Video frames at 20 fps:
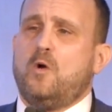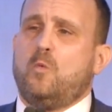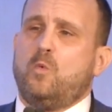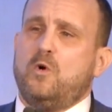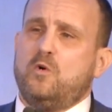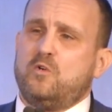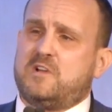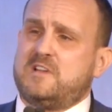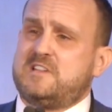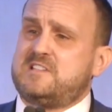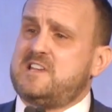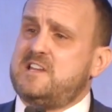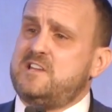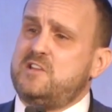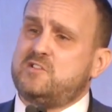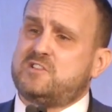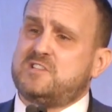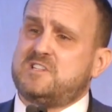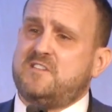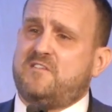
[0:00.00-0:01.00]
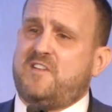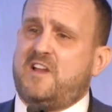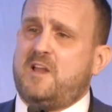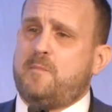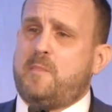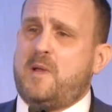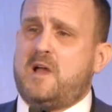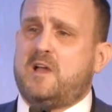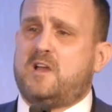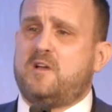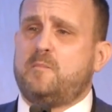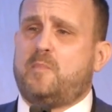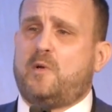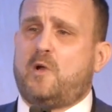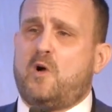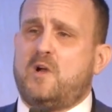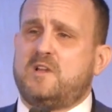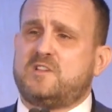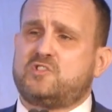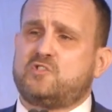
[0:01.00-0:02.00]
We'll continue to develop our
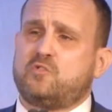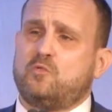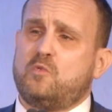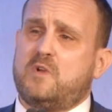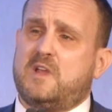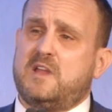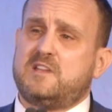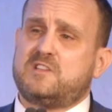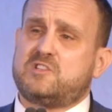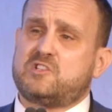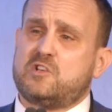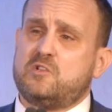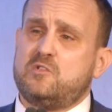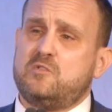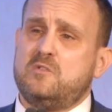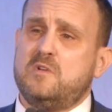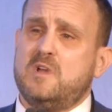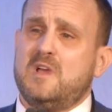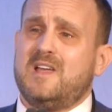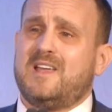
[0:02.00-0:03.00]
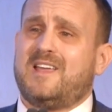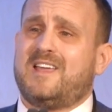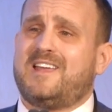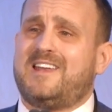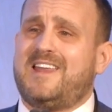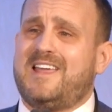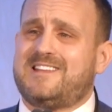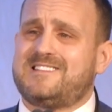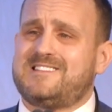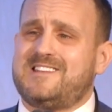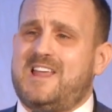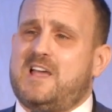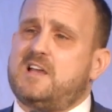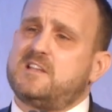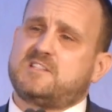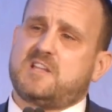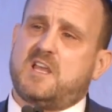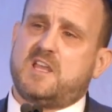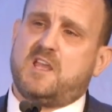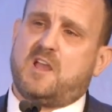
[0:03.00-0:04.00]
compliance toolkit too, connecting our
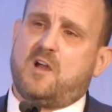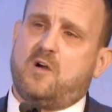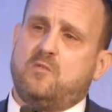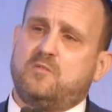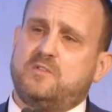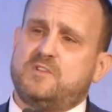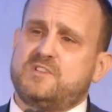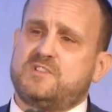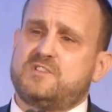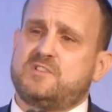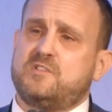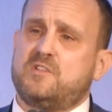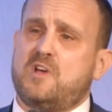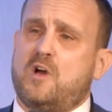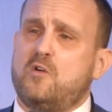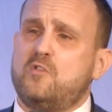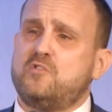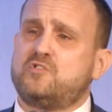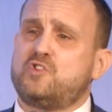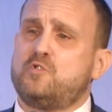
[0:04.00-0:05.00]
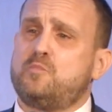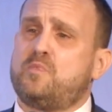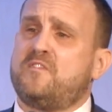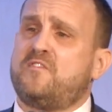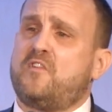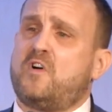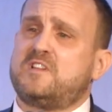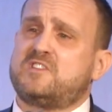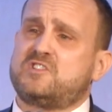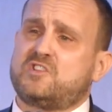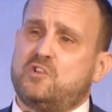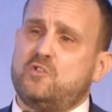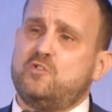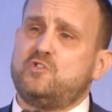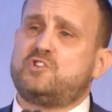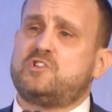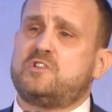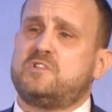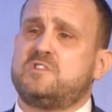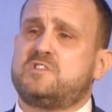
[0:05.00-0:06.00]
stakeholders to those who provide
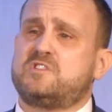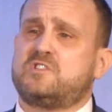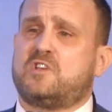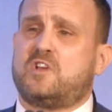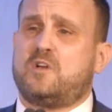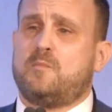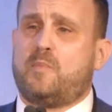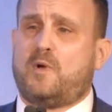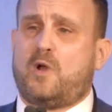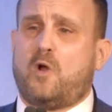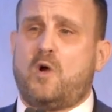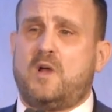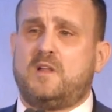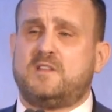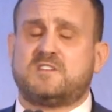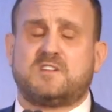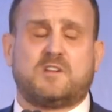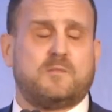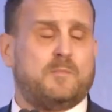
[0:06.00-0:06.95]
solutions to compliance